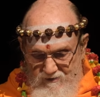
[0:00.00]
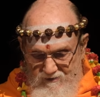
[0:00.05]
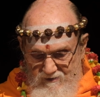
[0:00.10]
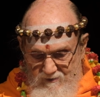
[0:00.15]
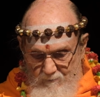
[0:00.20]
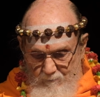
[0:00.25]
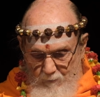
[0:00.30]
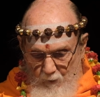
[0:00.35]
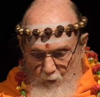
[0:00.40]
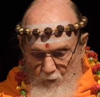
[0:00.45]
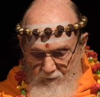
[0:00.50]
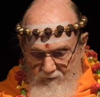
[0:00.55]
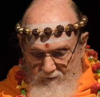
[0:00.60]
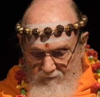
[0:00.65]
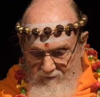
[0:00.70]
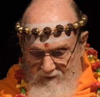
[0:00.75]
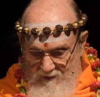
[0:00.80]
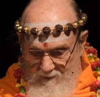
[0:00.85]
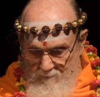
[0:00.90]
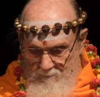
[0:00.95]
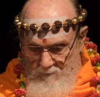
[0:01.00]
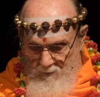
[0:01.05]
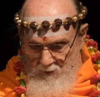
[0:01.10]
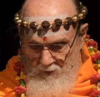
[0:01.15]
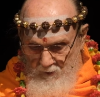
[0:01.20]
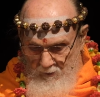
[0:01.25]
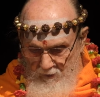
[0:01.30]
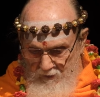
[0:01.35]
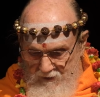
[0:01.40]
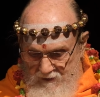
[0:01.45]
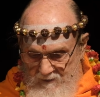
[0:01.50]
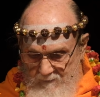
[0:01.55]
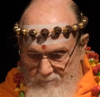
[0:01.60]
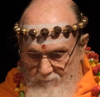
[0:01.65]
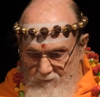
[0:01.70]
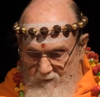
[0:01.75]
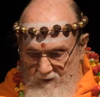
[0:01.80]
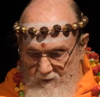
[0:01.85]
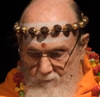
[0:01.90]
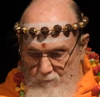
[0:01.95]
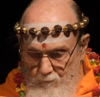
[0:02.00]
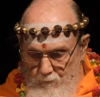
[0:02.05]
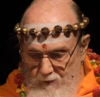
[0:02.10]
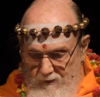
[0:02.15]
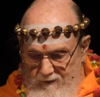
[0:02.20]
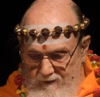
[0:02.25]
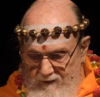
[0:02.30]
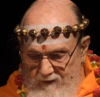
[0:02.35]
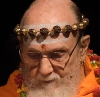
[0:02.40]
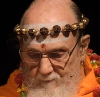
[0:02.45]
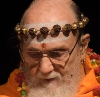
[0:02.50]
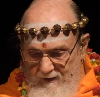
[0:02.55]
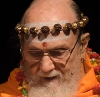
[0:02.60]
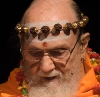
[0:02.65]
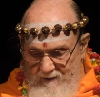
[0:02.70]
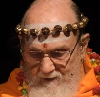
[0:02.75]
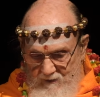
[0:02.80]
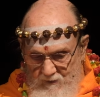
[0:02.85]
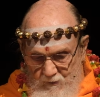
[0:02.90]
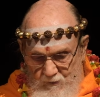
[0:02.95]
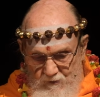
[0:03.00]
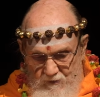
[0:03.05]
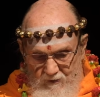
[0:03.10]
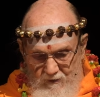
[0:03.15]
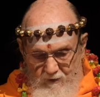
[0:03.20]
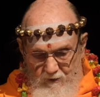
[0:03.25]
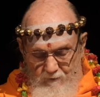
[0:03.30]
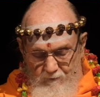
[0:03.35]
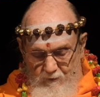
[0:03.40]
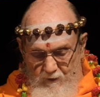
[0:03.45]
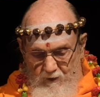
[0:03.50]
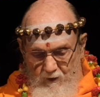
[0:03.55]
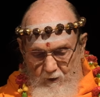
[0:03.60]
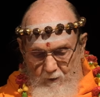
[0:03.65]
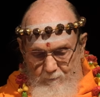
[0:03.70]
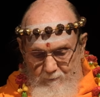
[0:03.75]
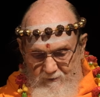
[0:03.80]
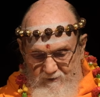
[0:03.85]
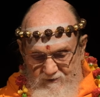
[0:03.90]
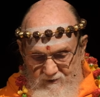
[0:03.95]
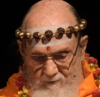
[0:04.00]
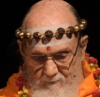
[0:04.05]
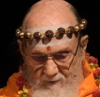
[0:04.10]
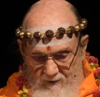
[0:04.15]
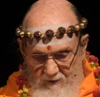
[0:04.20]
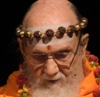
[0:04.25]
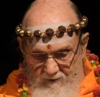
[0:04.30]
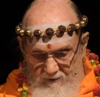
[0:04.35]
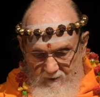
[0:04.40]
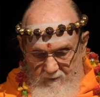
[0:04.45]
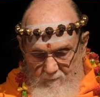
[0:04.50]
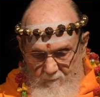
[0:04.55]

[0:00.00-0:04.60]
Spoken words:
of both of them merge, bringing man into nirvikalpa samadhi.